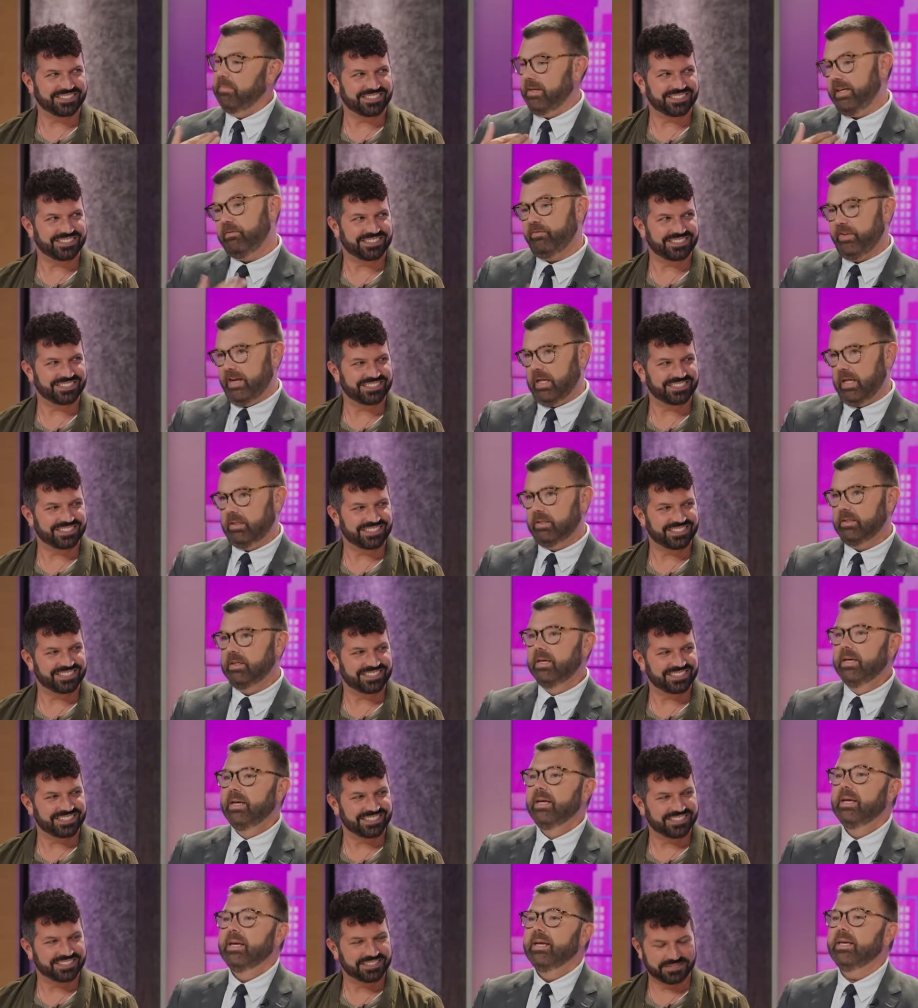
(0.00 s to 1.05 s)
Speaker 1: me and Falen,
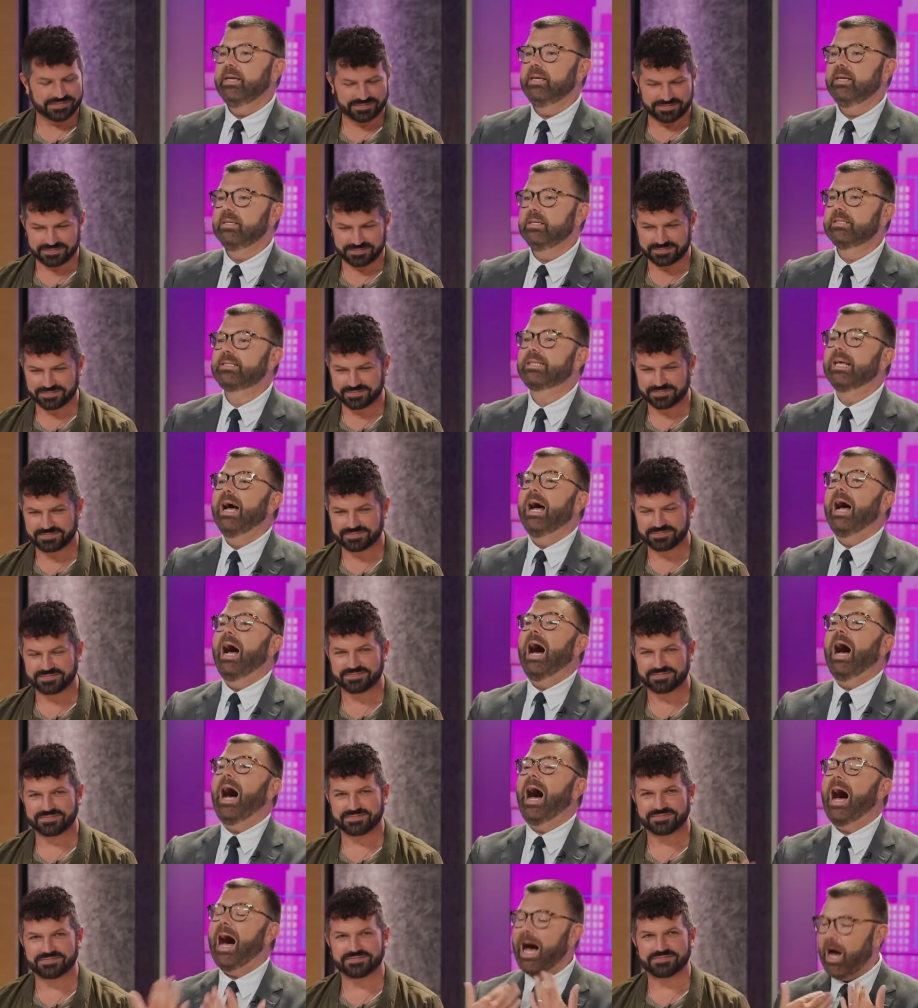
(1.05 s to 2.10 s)
is
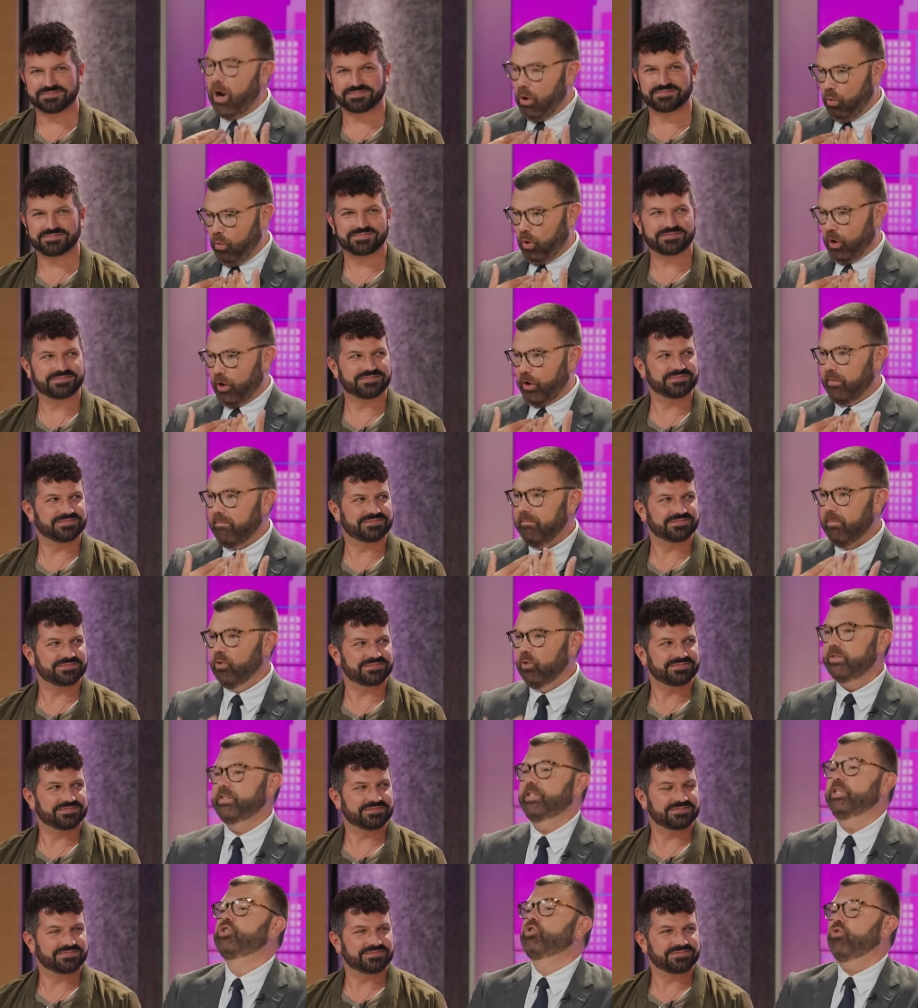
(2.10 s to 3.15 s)
our
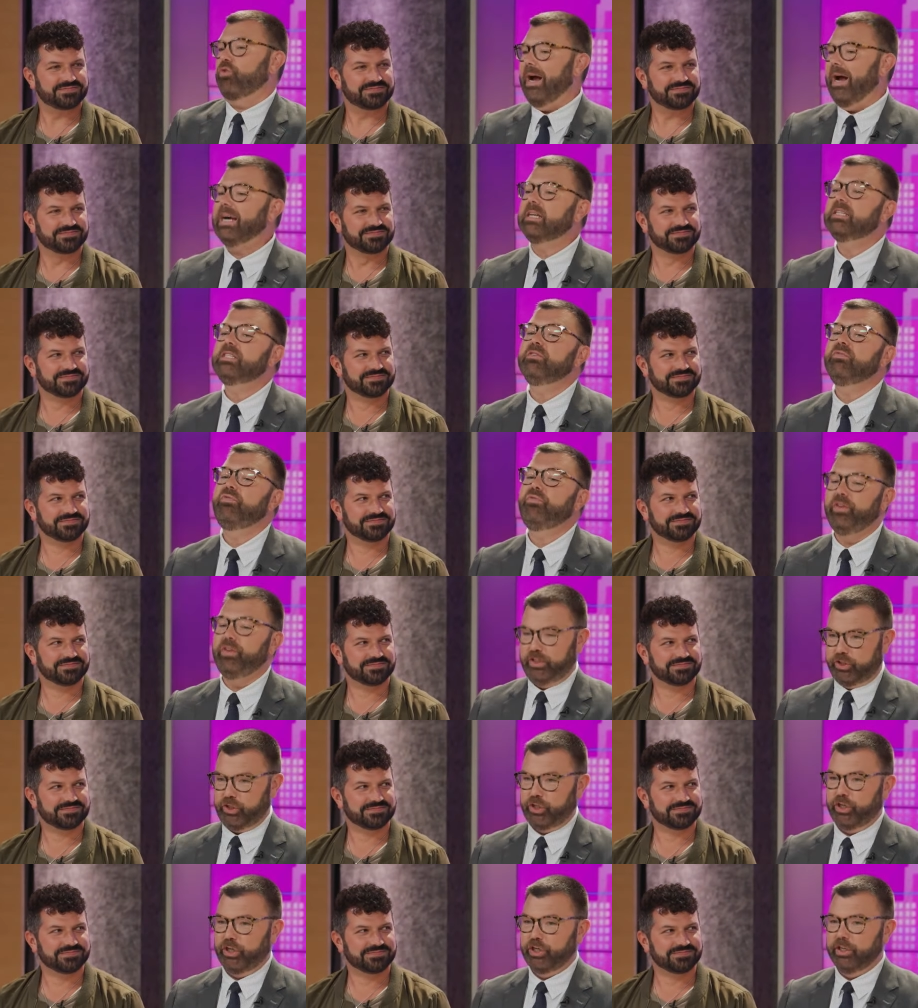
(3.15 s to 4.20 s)
most attractive
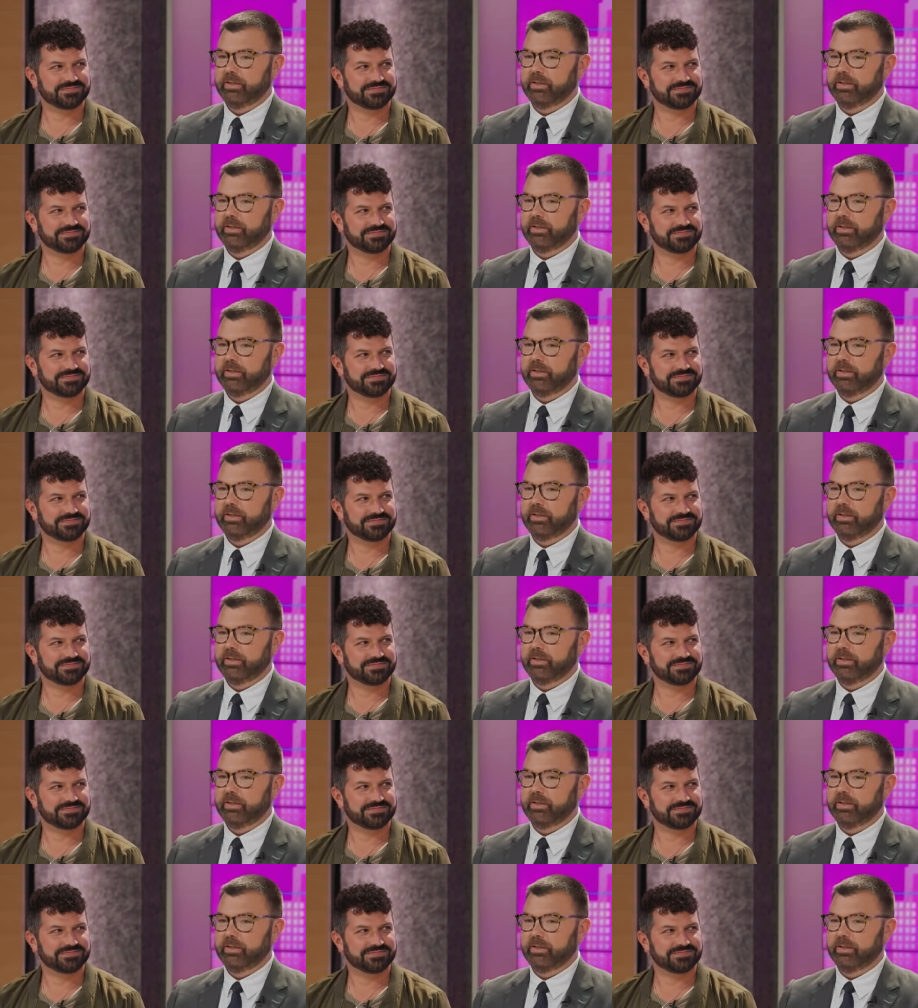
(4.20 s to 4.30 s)
feature?